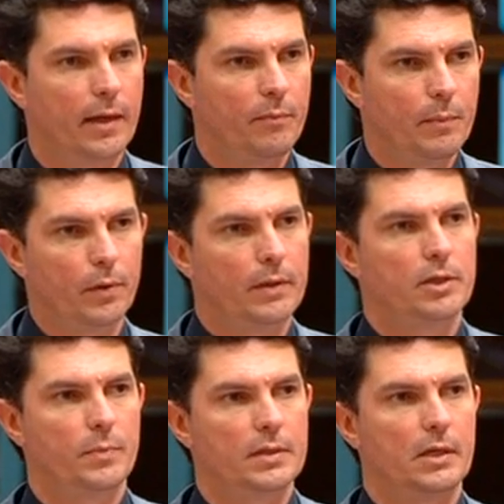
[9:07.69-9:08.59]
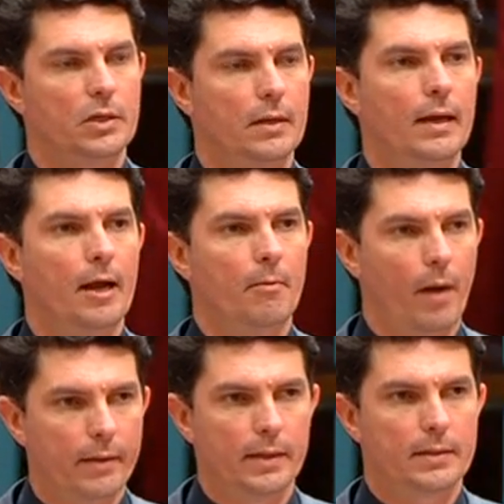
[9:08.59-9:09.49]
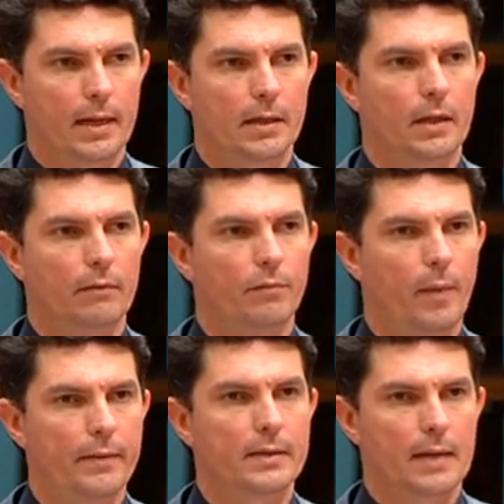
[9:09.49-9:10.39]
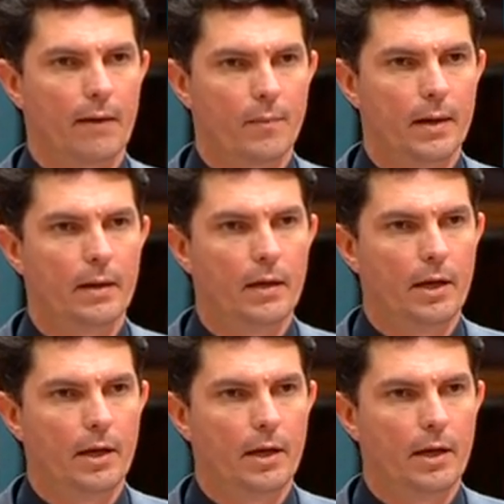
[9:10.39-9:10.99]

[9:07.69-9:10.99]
They've been put in this position by the executive, by this government,